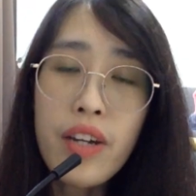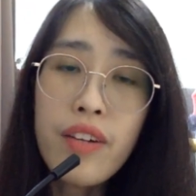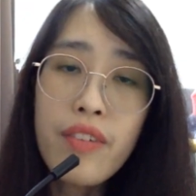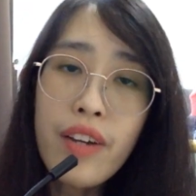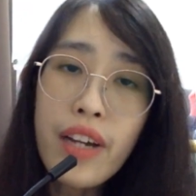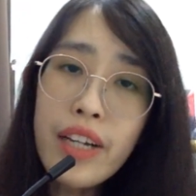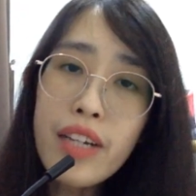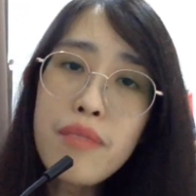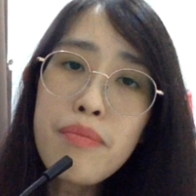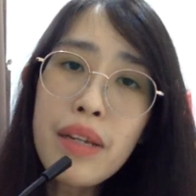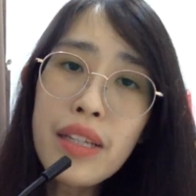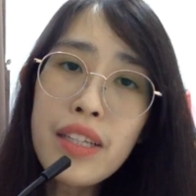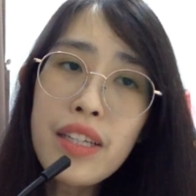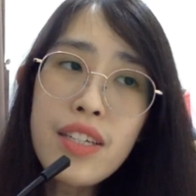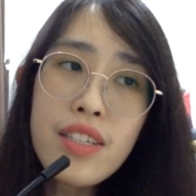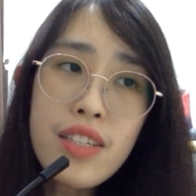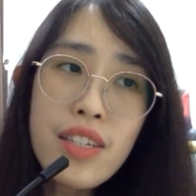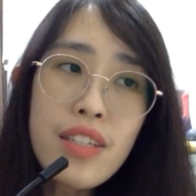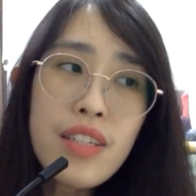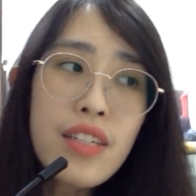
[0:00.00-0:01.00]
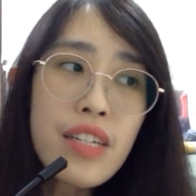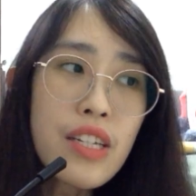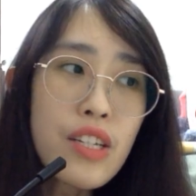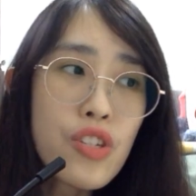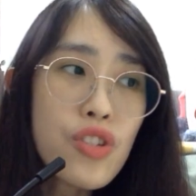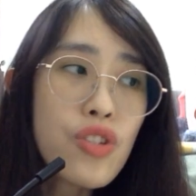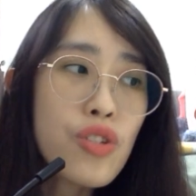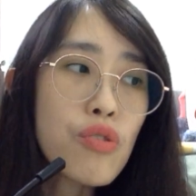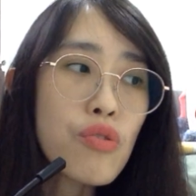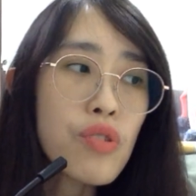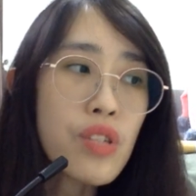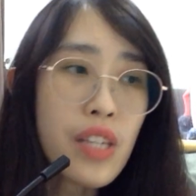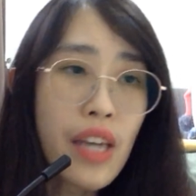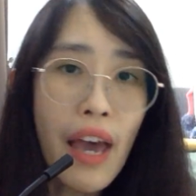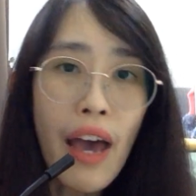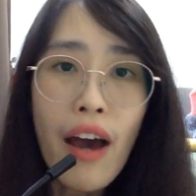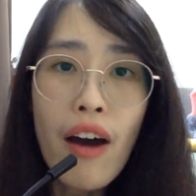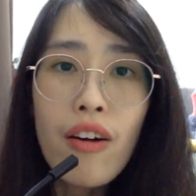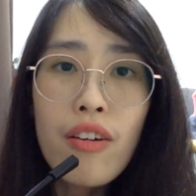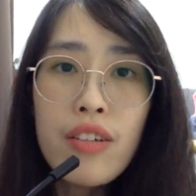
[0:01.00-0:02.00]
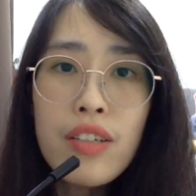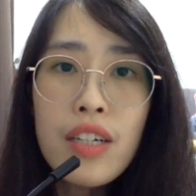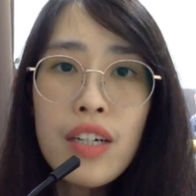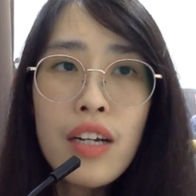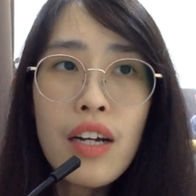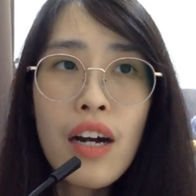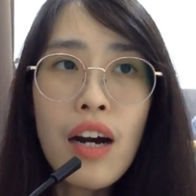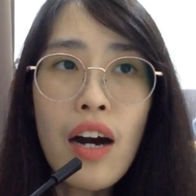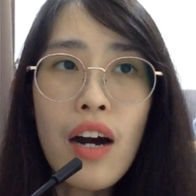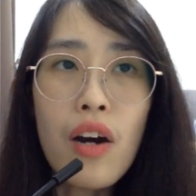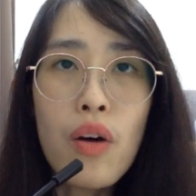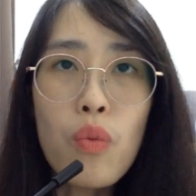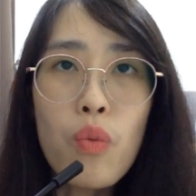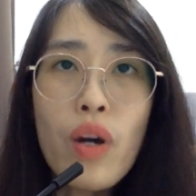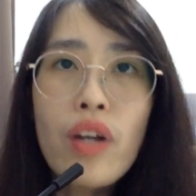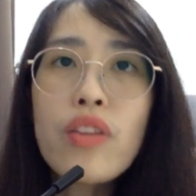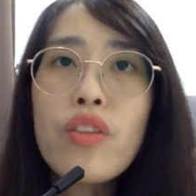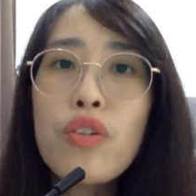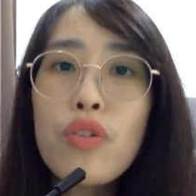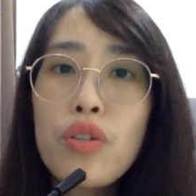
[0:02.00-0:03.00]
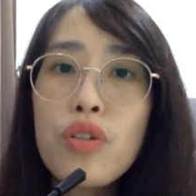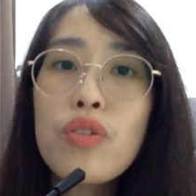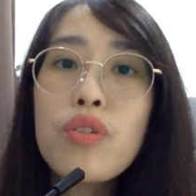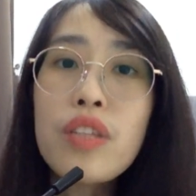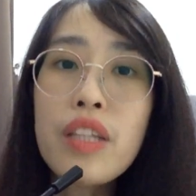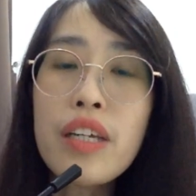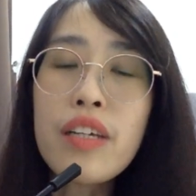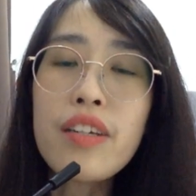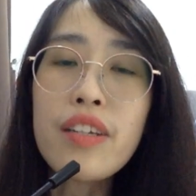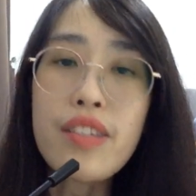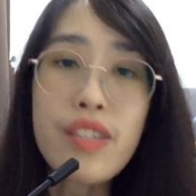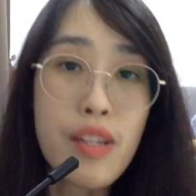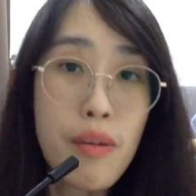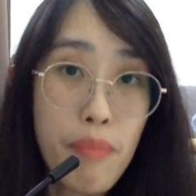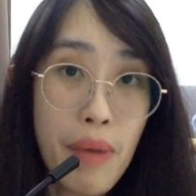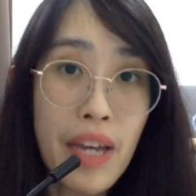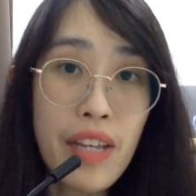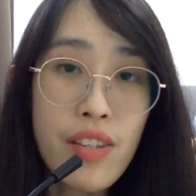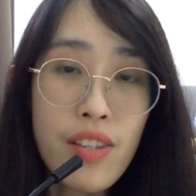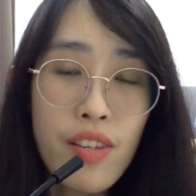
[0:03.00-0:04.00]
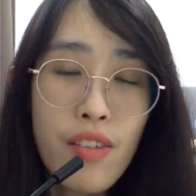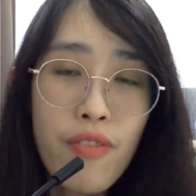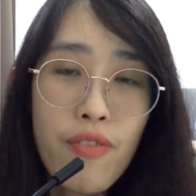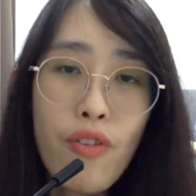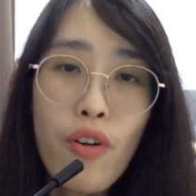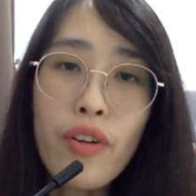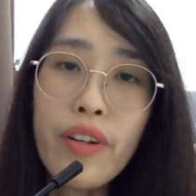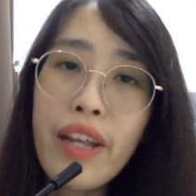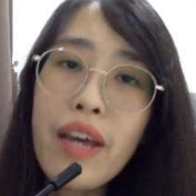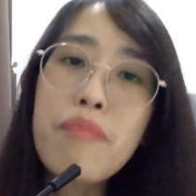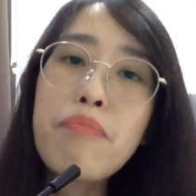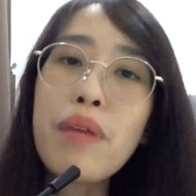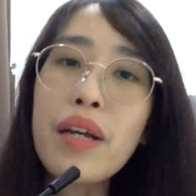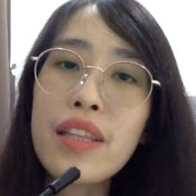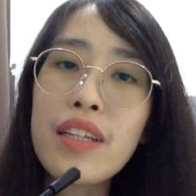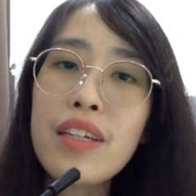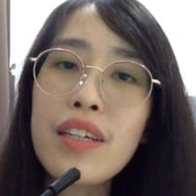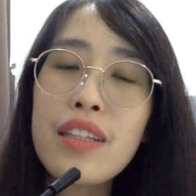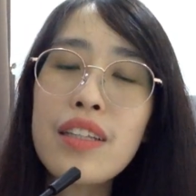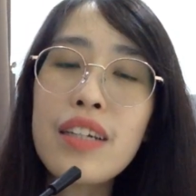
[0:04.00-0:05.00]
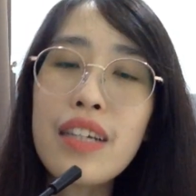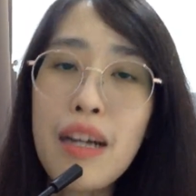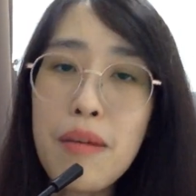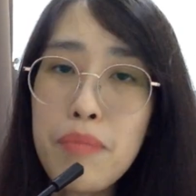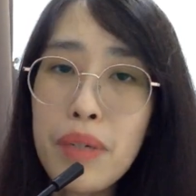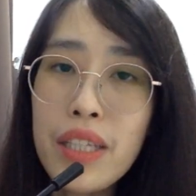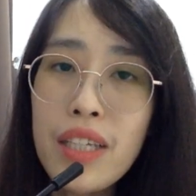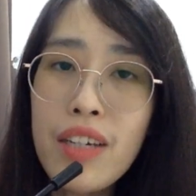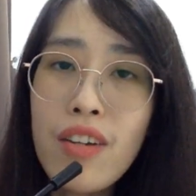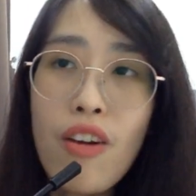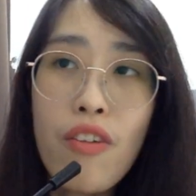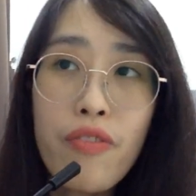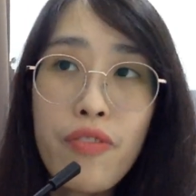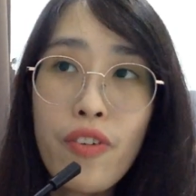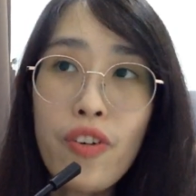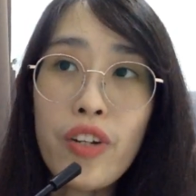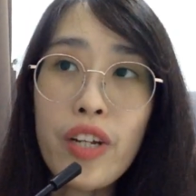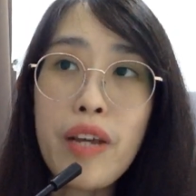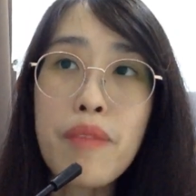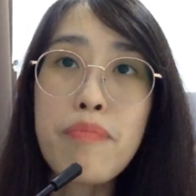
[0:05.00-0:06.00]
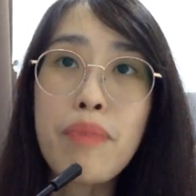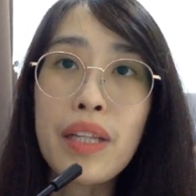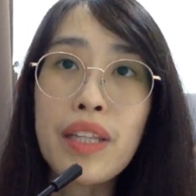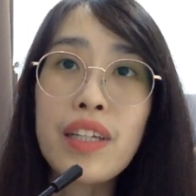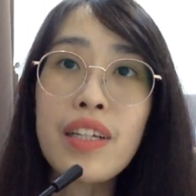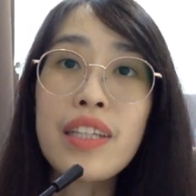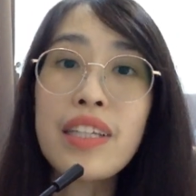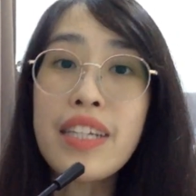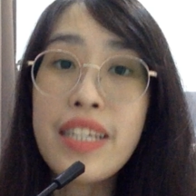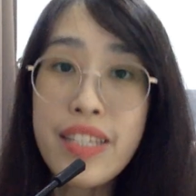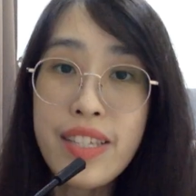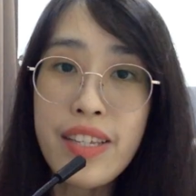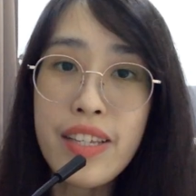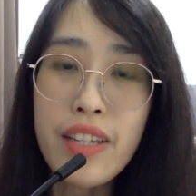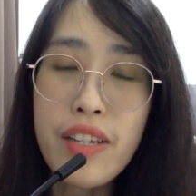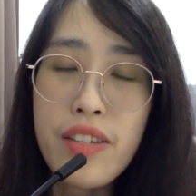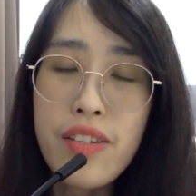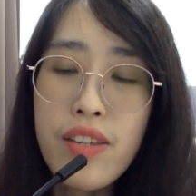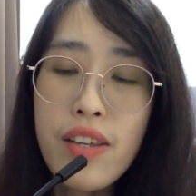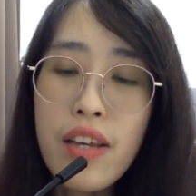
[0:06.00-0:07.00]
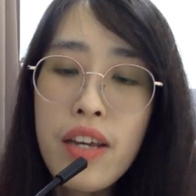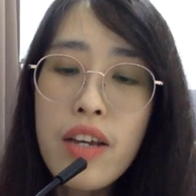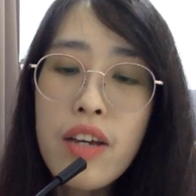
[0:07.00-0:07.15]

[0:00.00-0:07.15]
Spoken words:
Recommendation is to tell what do you think is the best for that particular company or for that particular incident.